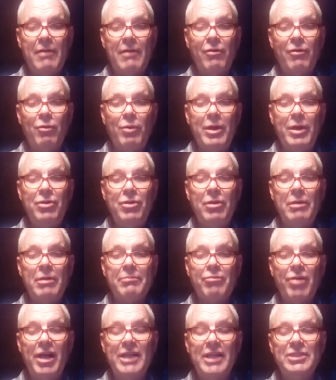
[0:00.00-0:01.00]
For when you
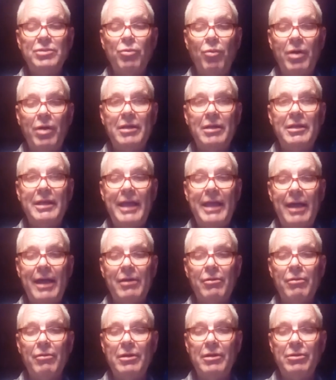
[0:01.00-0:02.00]
embrace one
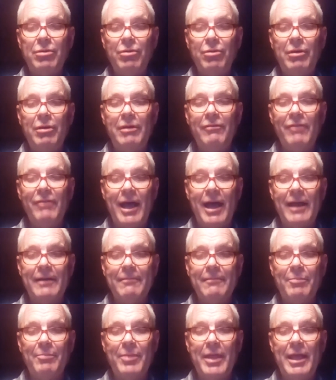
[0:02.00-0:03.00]
counterintuitive
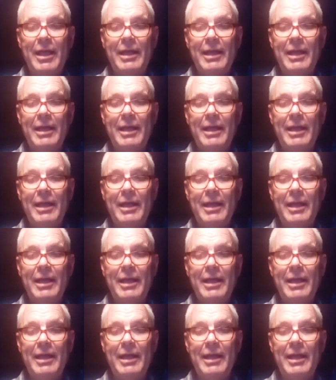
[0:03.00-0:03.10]
item,